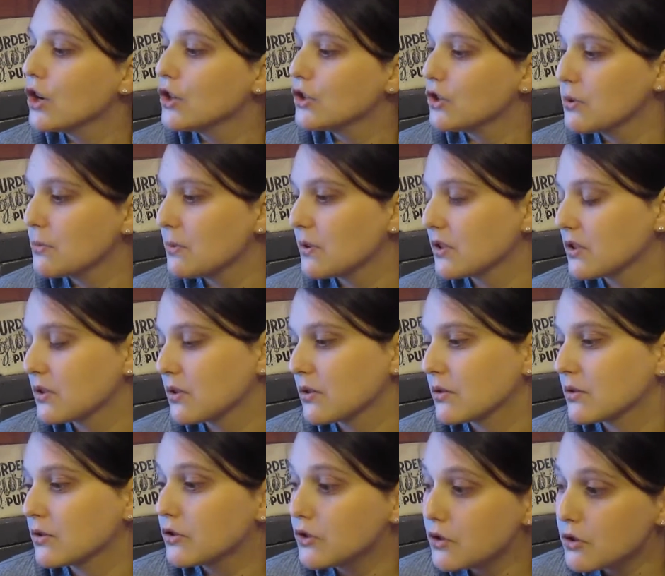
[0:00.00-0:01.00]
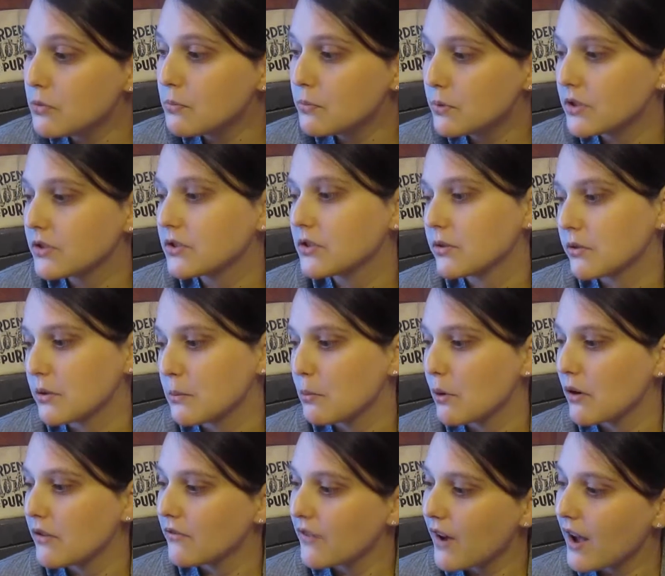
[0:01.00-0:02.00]
two books two books
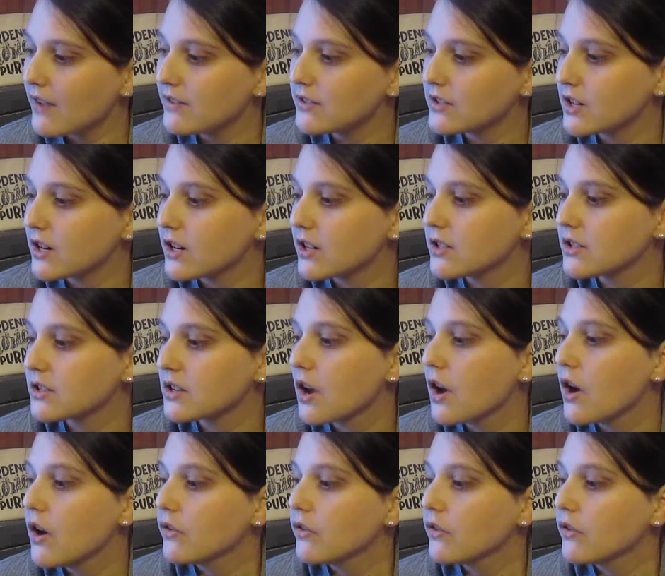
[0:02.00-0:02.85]
3.5 stars,